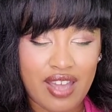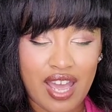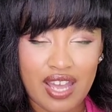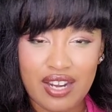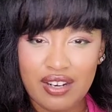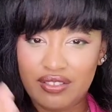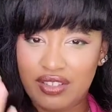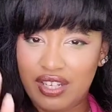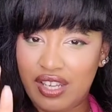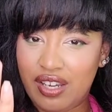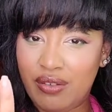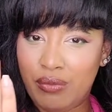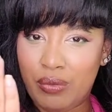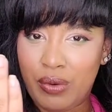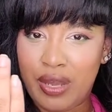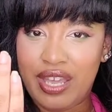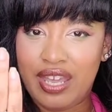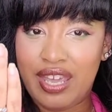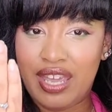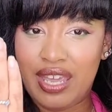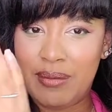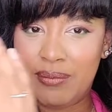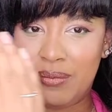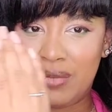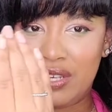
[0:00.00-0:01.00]
I don't know
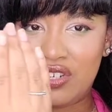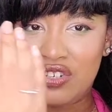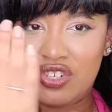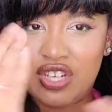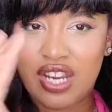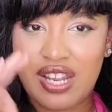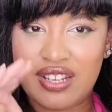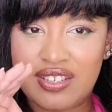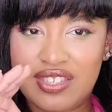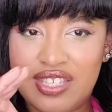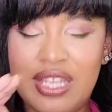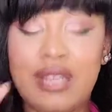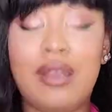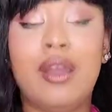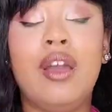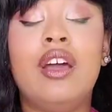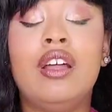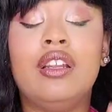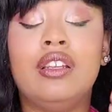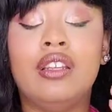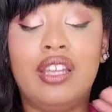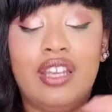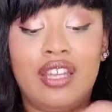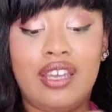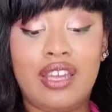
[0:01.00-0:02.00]
what image y'all see.
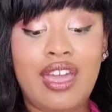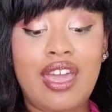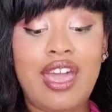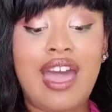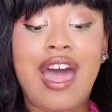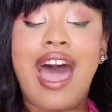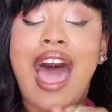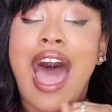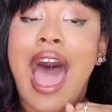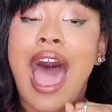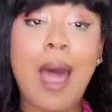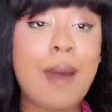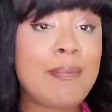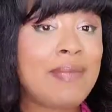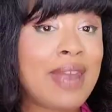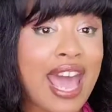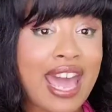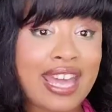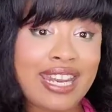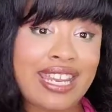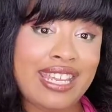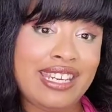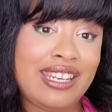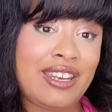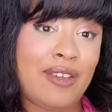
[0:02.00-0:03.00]
Look, I'm
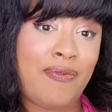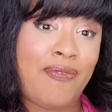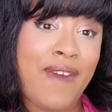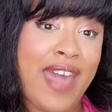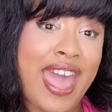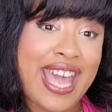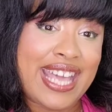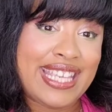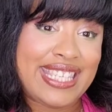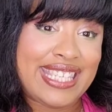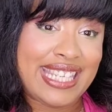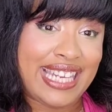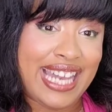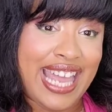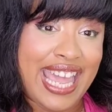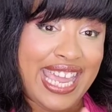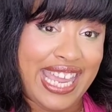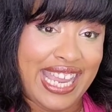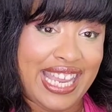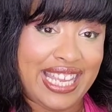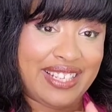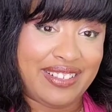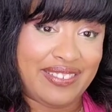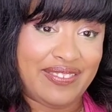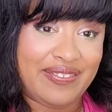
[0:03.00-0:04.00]
not in the fast
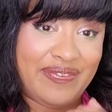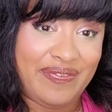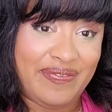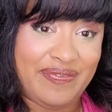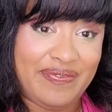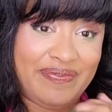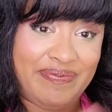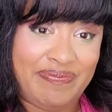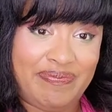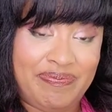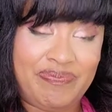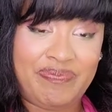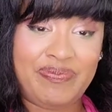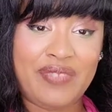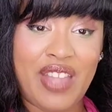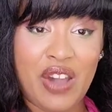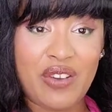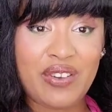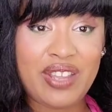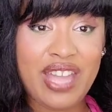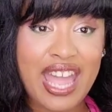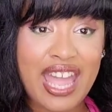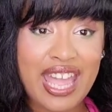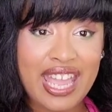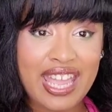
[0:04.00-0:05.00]
lane.
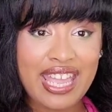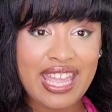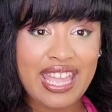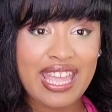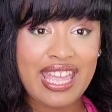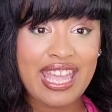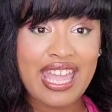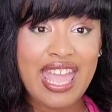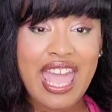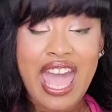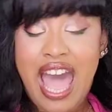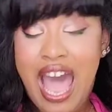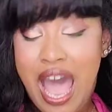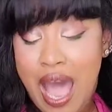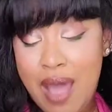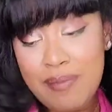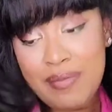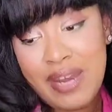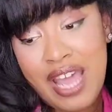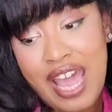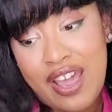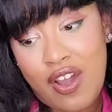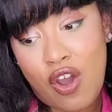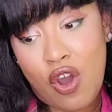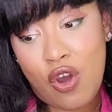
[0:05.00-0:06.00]
Okay?
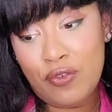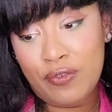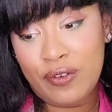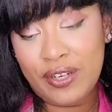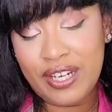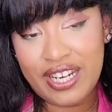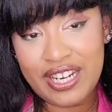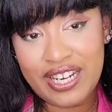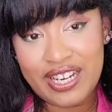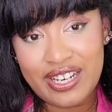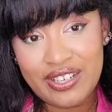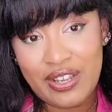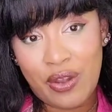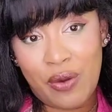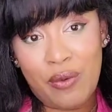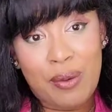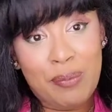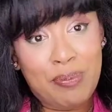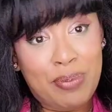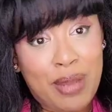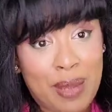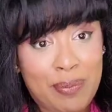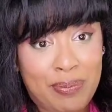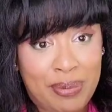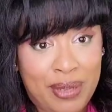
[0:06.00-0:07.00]
I'm not over here
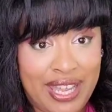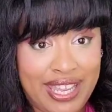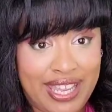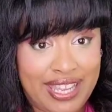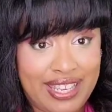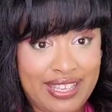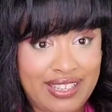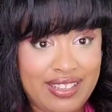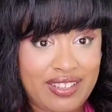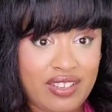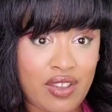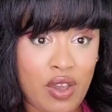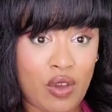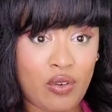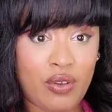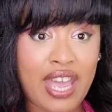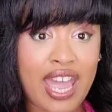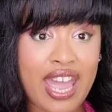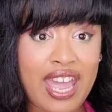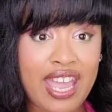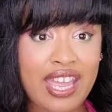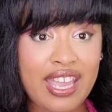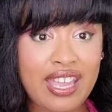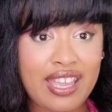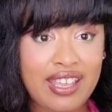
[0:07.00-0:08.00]
going putt-putt.
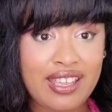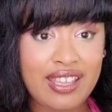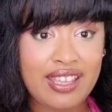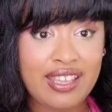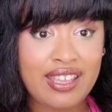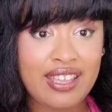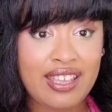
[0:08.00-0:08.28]
Okay?